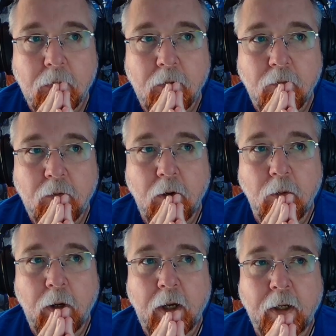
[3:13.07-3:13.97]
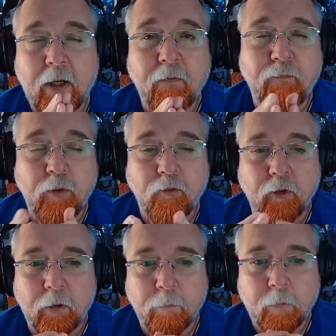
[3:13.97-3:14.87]
so uh, in
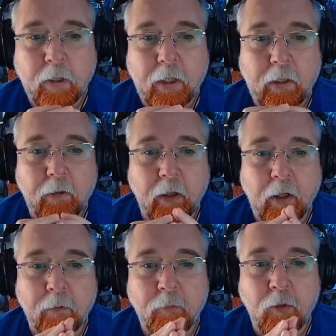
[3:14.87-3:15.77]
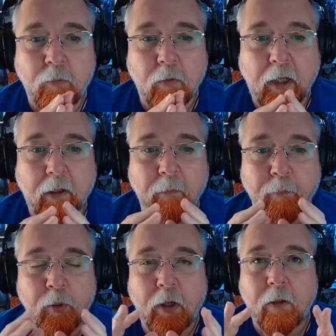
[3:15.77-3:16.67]
future, can uh, do like
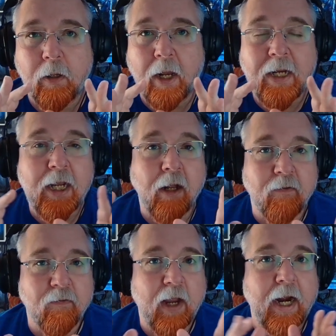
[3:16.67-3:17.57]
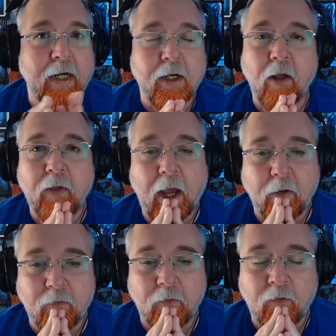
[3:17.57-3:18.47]
put a neon sign in all the
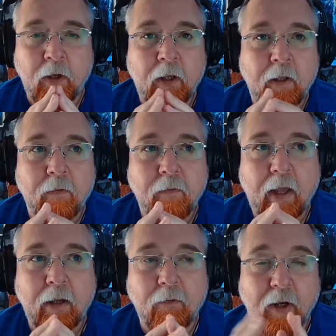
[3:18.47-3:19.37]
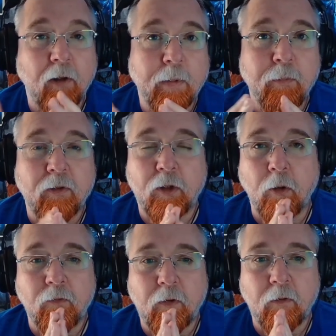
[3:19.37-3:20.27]
houses that tell me what the
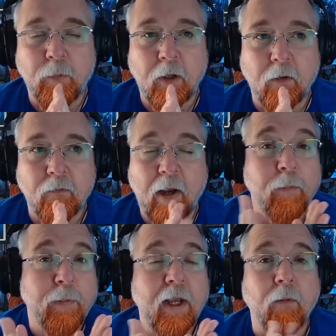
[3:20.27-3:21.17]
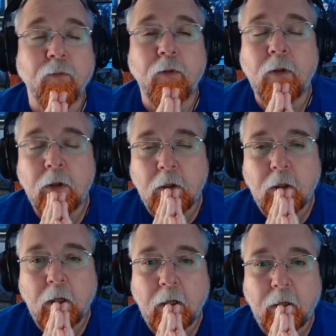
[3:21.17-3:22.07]
ghost is because that would be helpful.
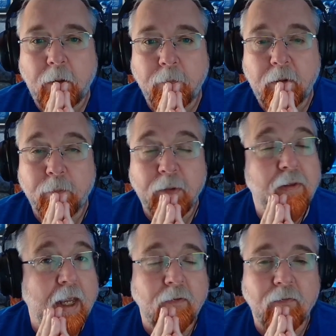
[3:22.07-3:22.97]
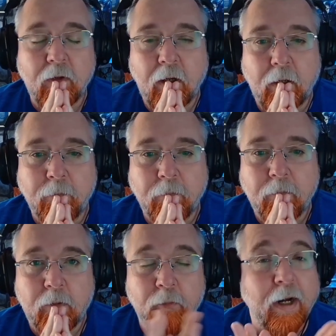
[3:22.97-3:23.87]
Uh, but but thanks. Uh,
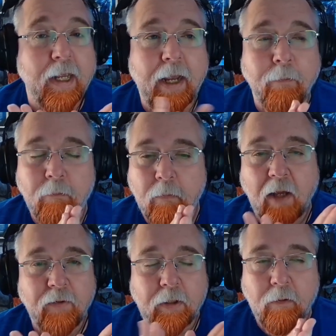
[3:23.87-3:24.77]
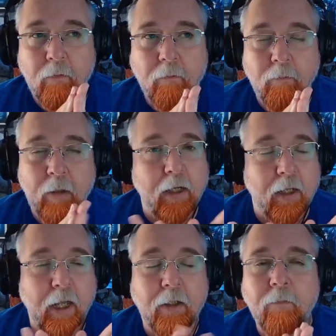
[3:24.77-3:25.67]
great game, love it, played a
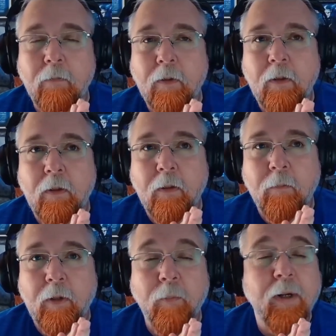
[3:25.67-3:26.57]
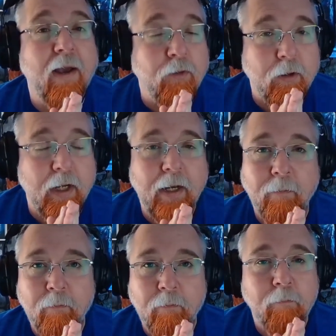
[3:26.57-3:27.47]
lot. But I hope you have a good
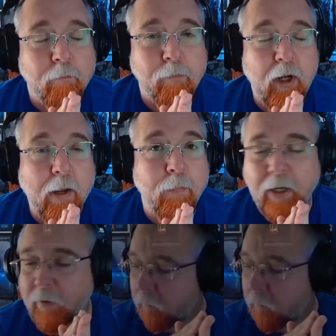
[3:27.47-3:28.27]
day. Mm-hmm. Okay, bye.